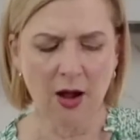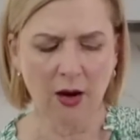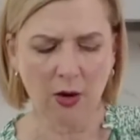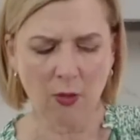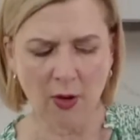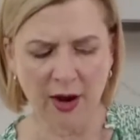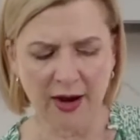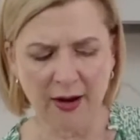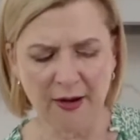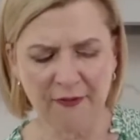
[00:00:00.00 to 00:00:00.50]

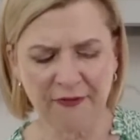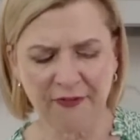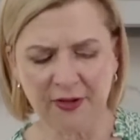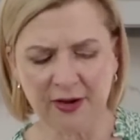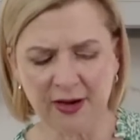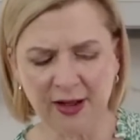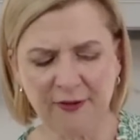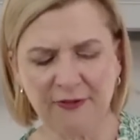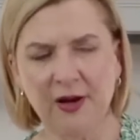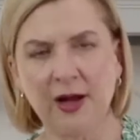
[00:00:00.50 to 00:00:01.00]
Quite often,
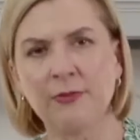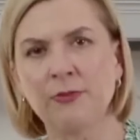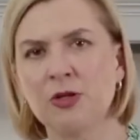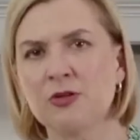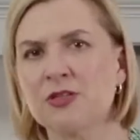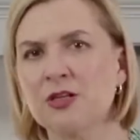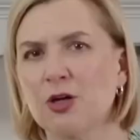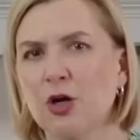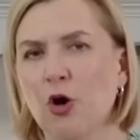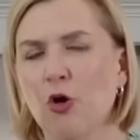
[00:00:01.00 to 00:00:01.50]
if I'm
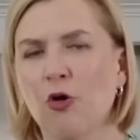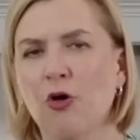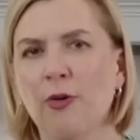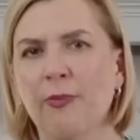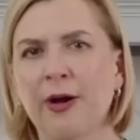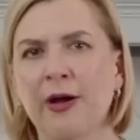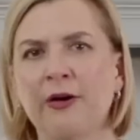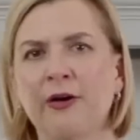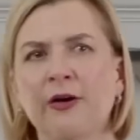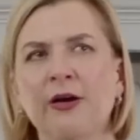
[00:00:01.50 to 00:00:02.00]
using cocoa
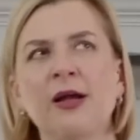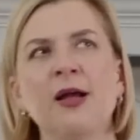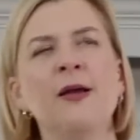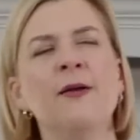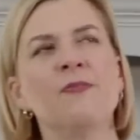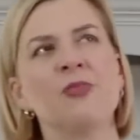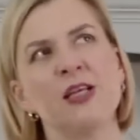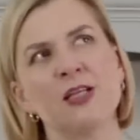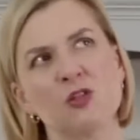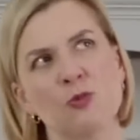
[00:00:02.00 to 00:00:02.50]
butter,
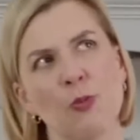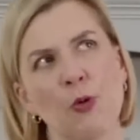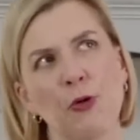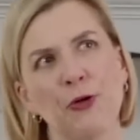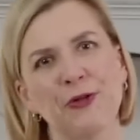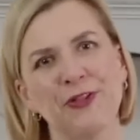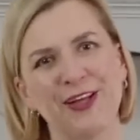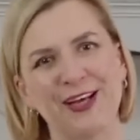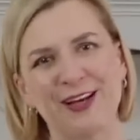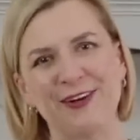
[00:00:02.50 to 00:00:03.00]
it's more
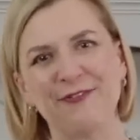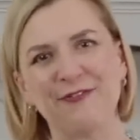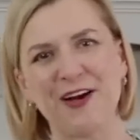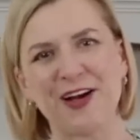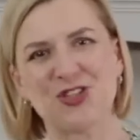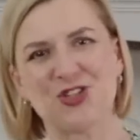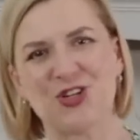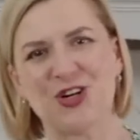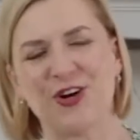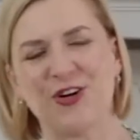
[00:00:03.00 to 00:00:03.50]
in the
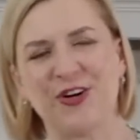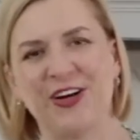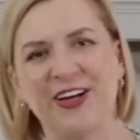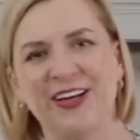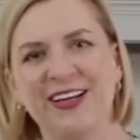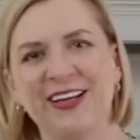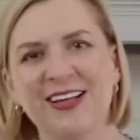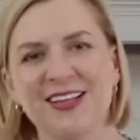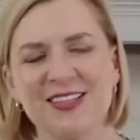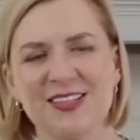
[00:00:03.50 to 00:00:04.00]
confectionery
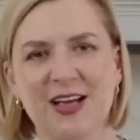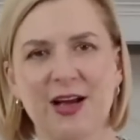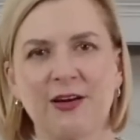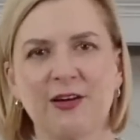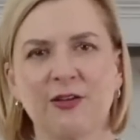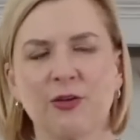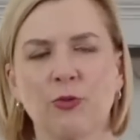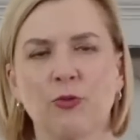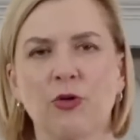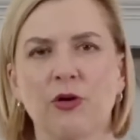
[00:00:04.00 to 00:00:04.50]
side
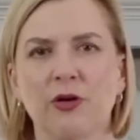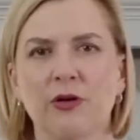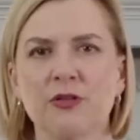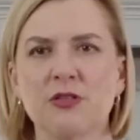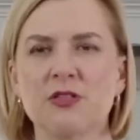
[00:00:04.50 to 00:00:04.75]
of the world.